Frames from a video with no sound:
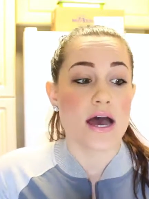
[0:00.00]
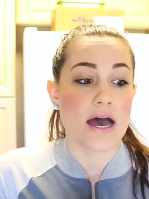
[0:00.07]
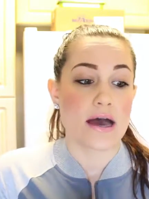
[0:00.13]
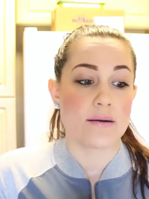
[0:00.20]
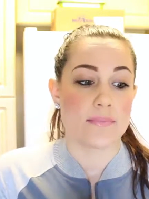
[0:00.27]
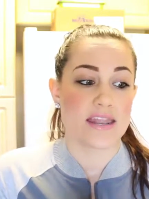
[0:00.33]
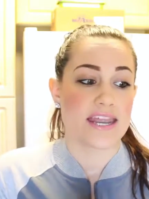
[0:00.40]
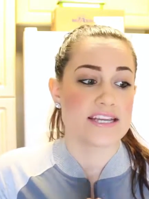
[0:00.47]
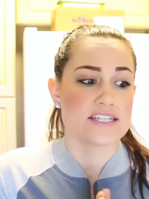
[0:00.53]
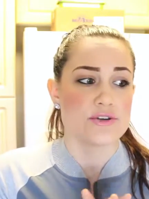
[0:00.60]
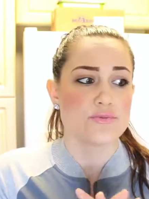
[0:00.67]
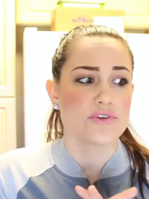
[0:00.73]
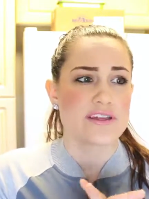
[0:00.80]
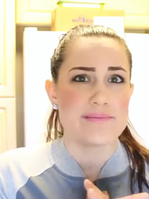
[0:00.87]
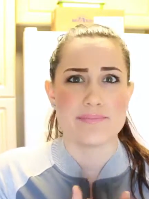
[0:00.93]
And I
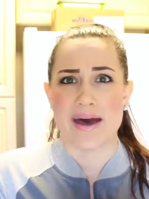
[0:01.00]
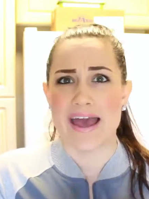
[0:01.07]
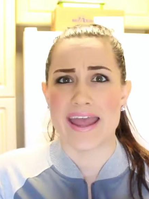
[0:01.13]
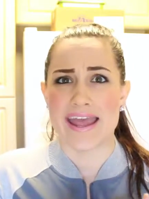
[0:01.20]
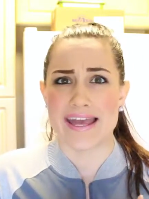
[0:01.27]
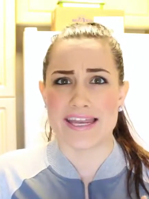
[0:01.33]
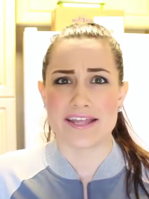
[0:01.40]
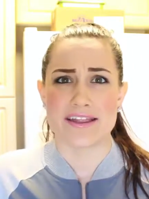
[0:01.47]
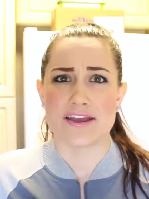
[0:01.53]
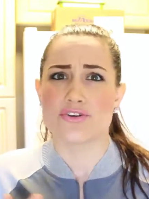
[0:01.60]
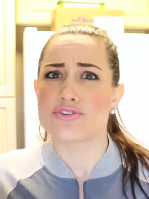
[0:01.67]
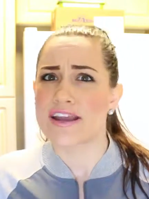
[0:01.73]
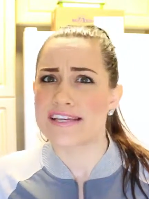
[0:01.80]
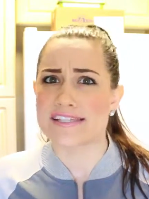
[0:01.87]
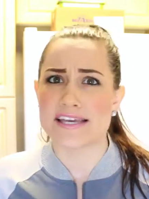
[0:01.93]
didn't really buy any like
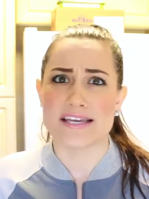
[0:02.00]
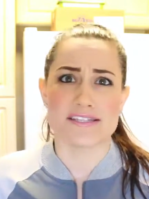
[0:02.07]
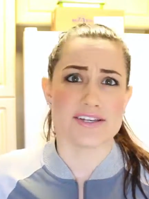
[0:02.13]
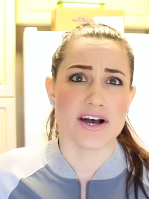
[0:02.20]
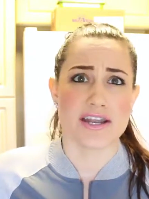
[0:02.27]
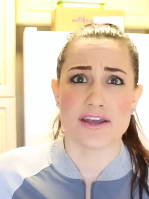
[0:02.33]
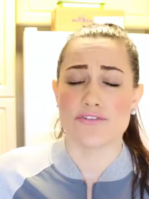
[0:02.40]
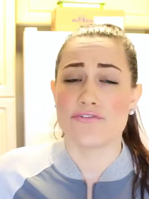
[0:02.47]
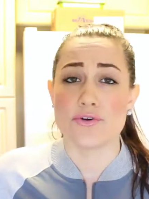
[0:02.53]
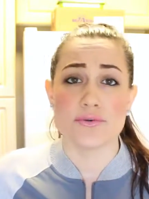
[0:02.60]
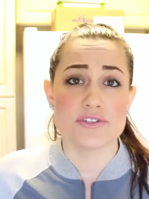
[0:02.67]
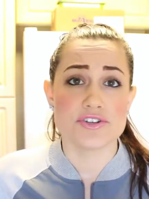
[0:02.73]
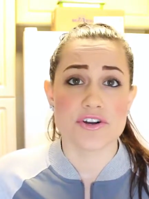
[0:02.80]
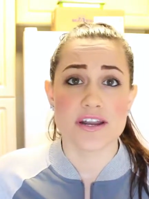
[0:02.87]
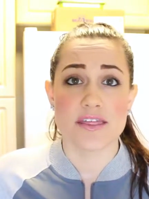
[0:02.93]
crazy exotic
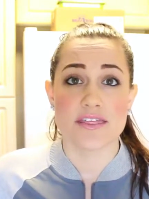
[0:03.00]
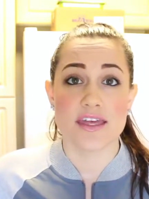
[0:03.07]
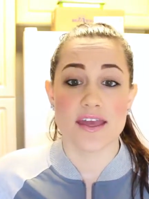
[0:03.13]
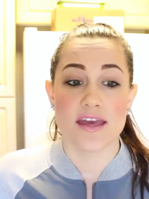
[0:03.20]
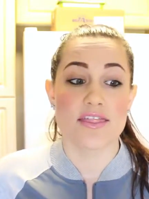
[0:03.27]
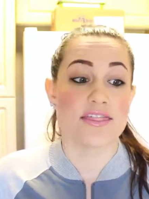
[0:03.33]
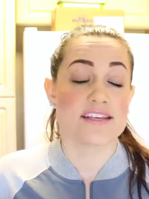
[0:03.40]
foods or anything.